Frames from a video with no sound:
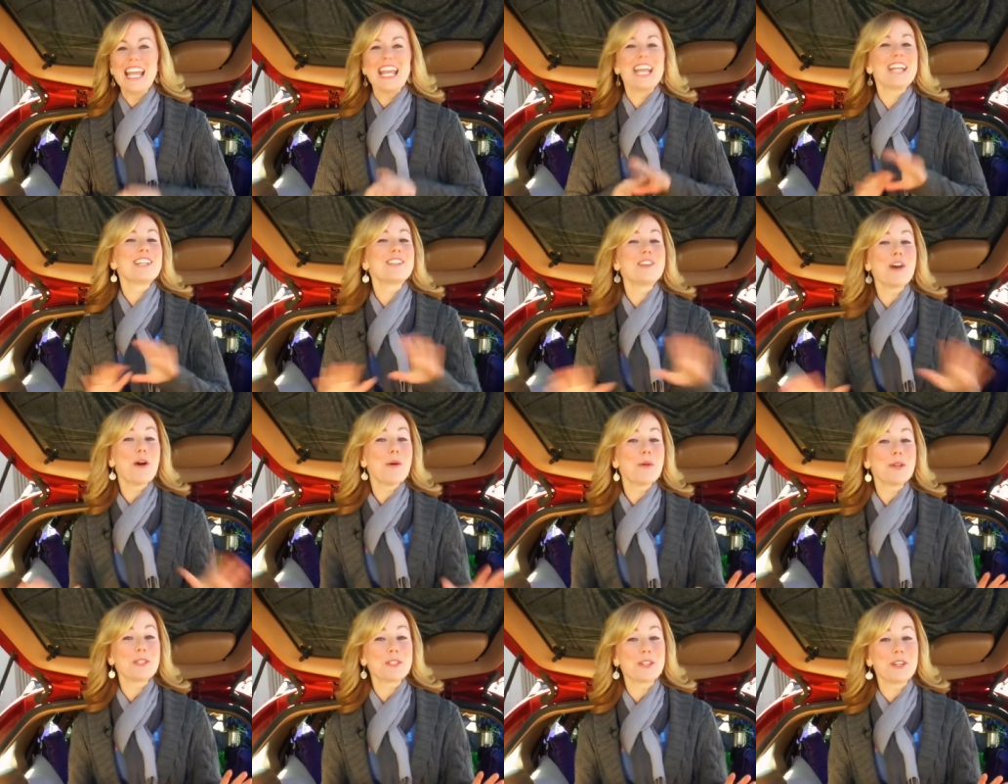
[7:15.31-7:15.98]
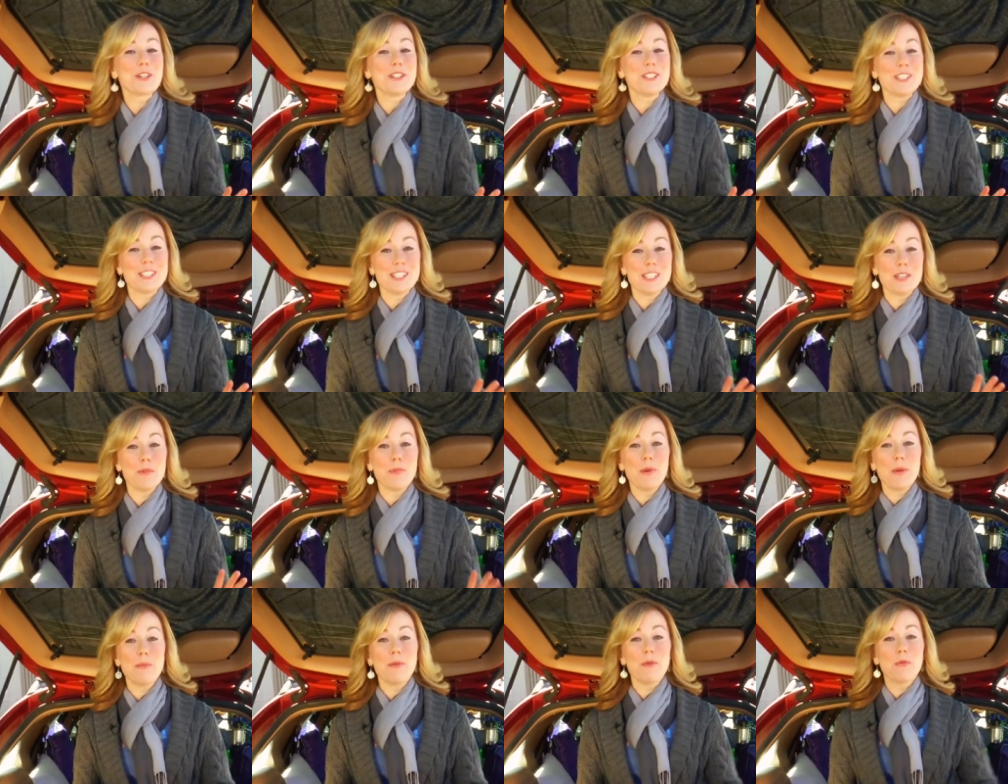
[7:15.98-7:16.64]
It's always good to see
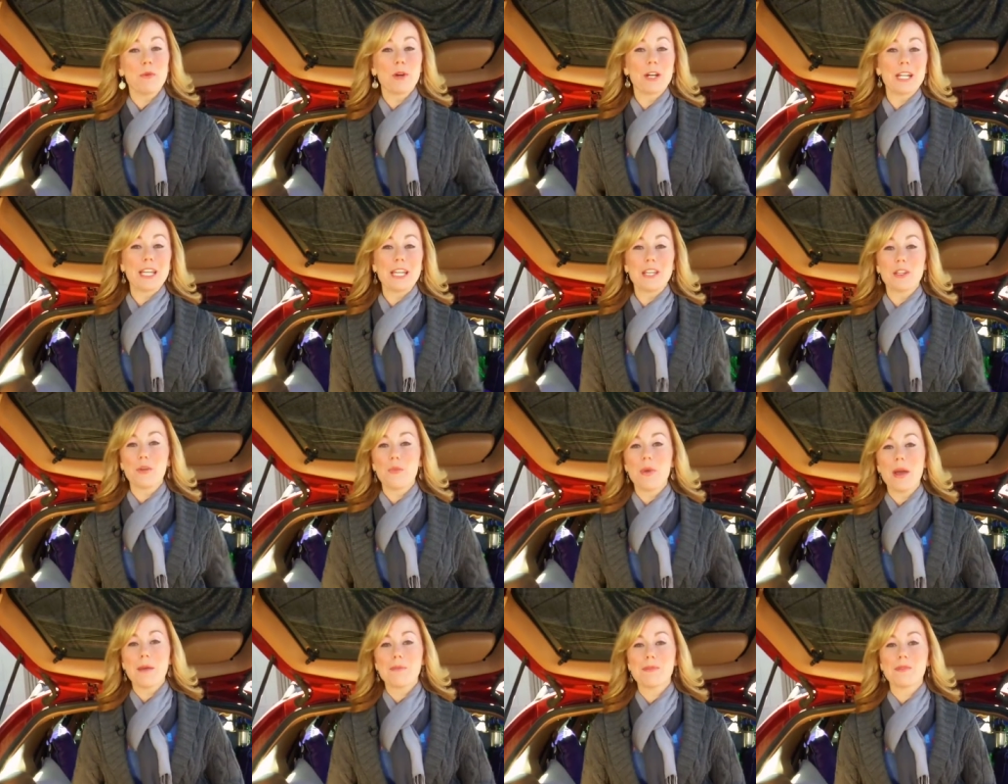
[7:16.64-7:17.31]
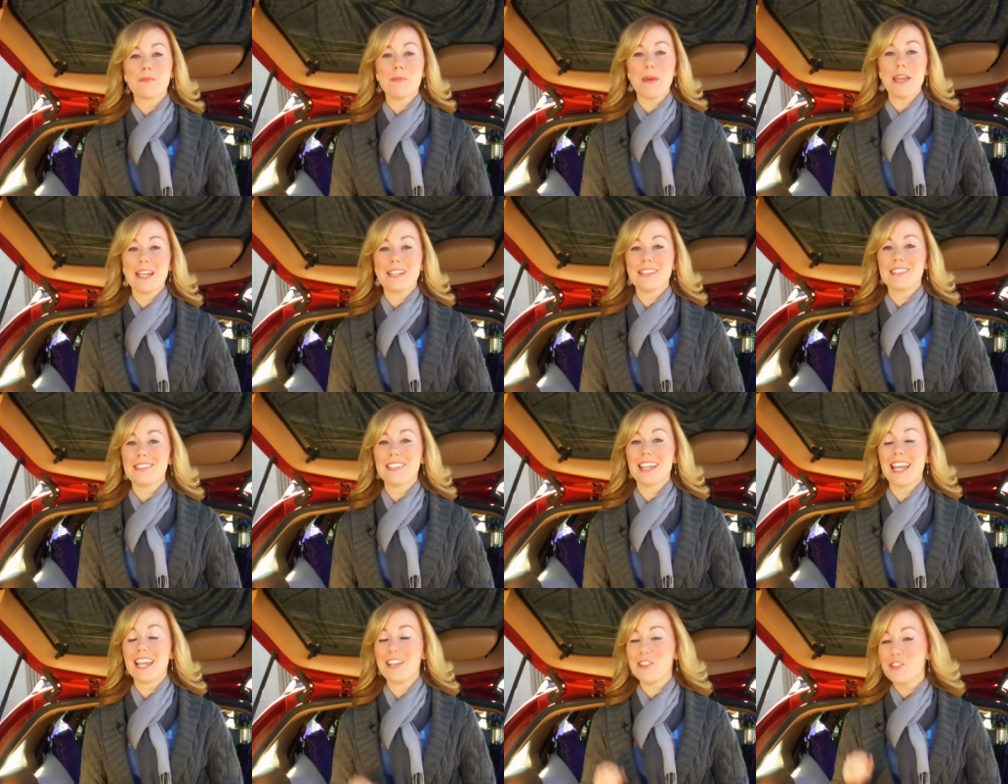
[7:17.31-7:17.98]
women working in the web
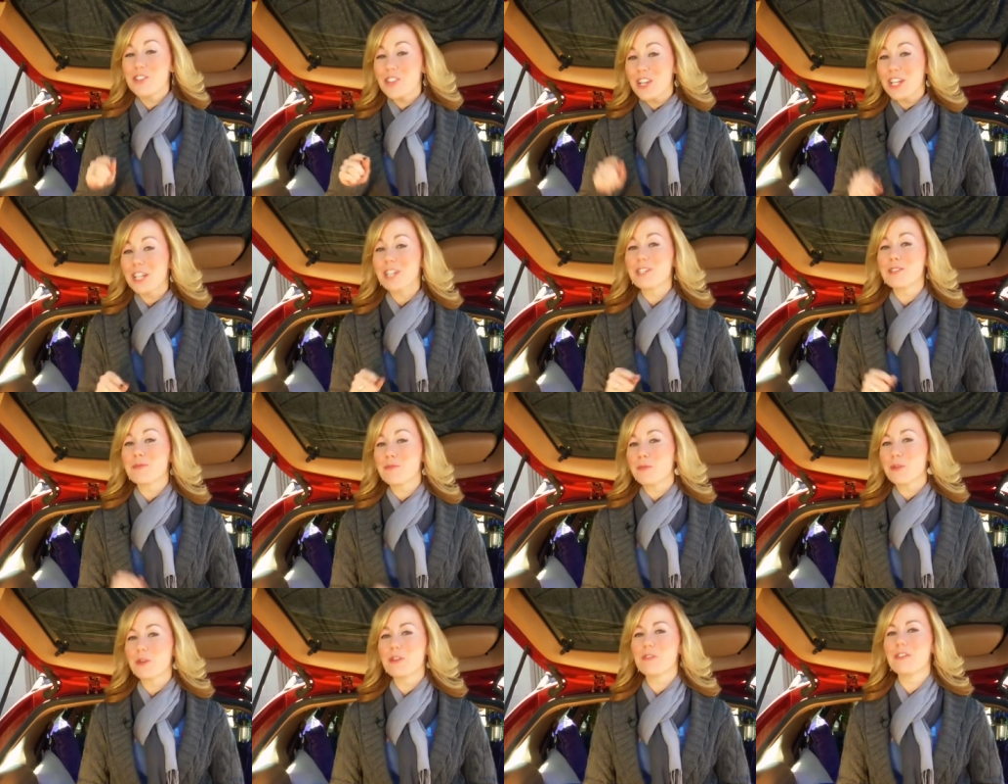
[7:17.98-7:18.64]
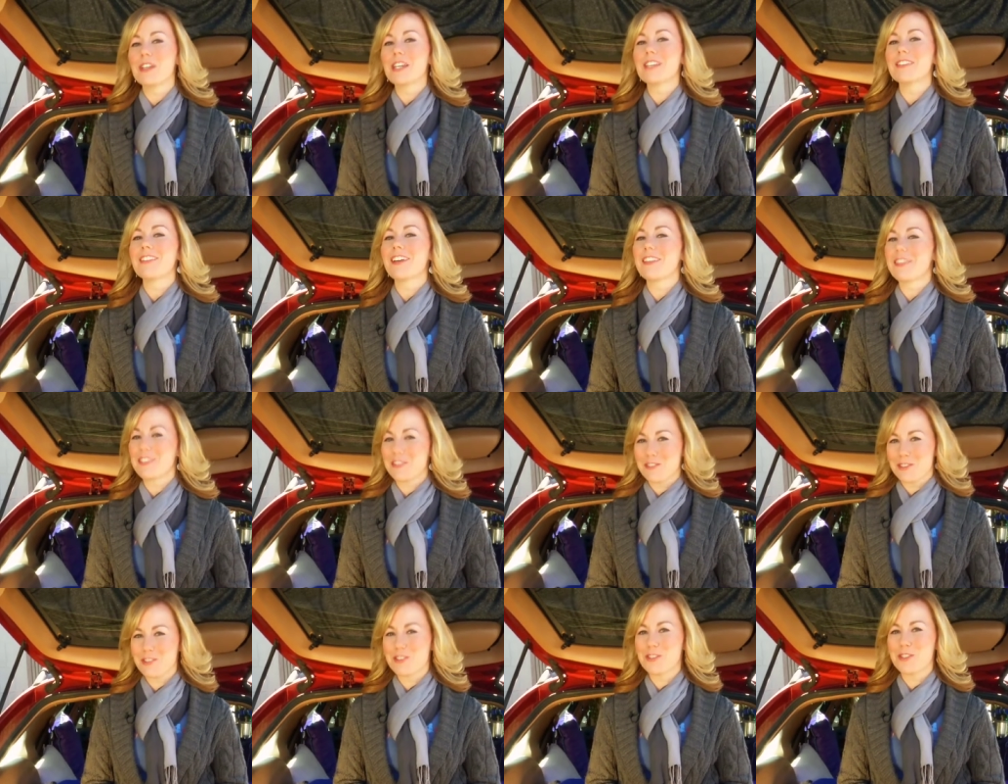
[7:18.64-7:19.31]
space, and Chick is proving that
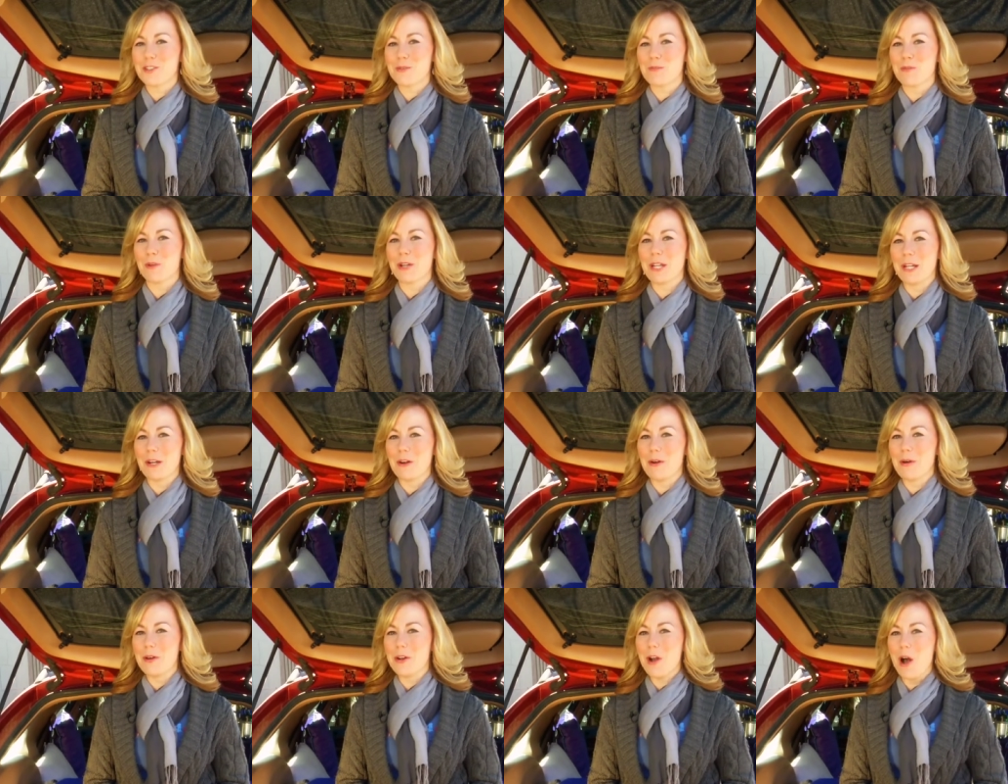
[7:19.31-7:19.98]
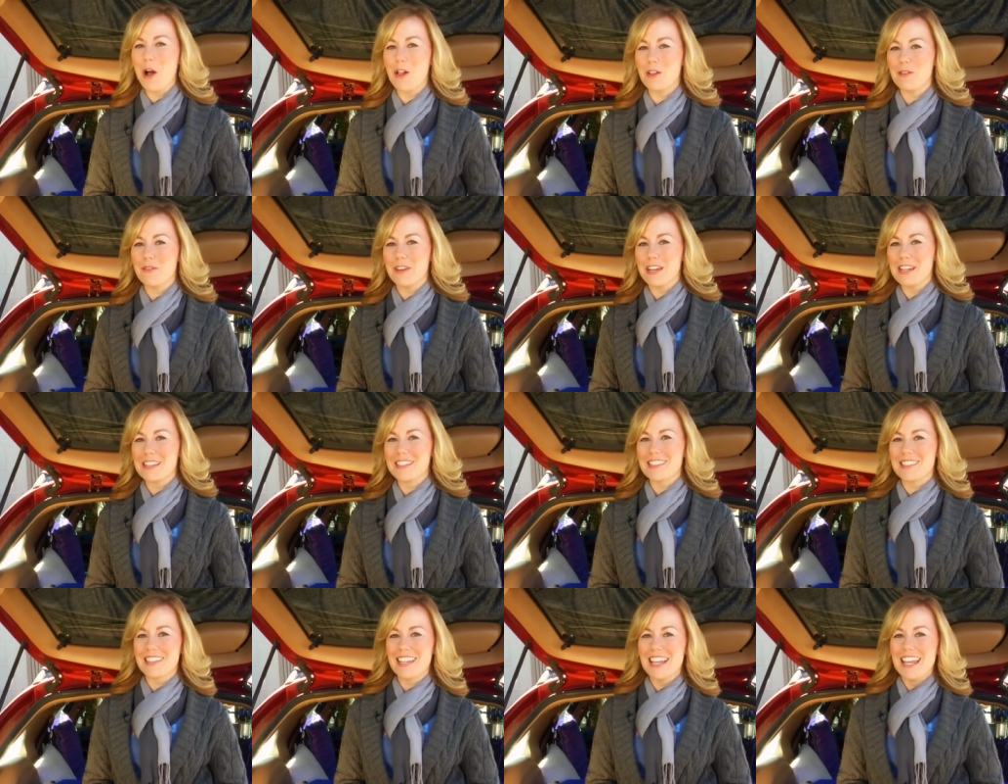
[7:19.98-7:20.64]
there's a superhero in all of
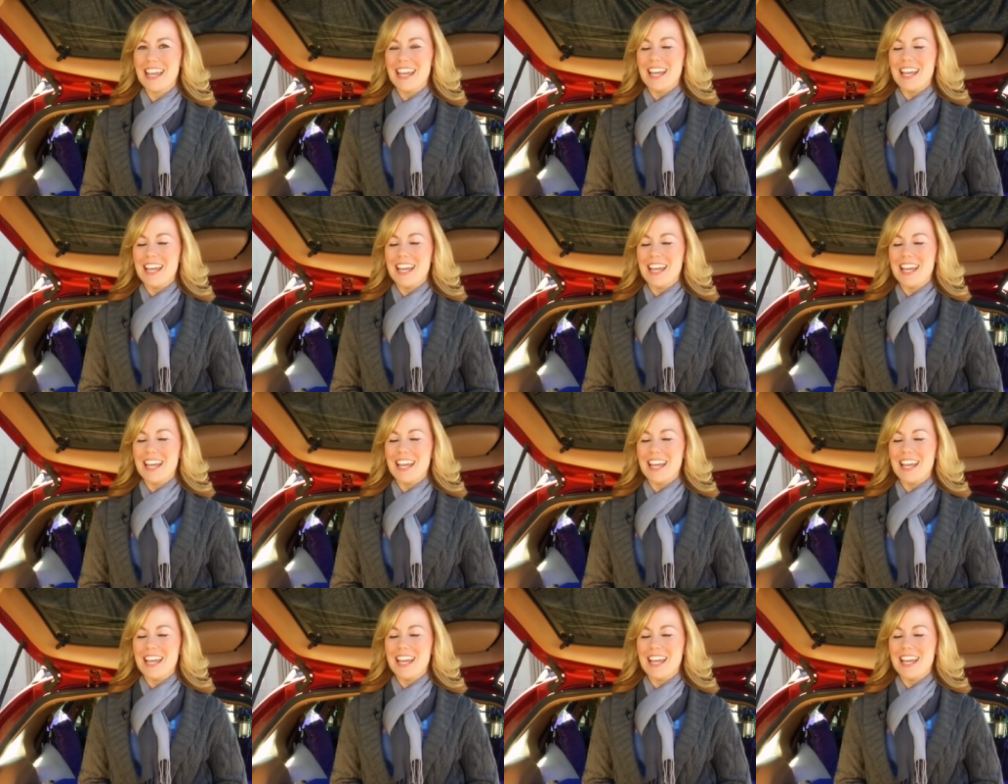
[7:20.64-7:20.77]
us.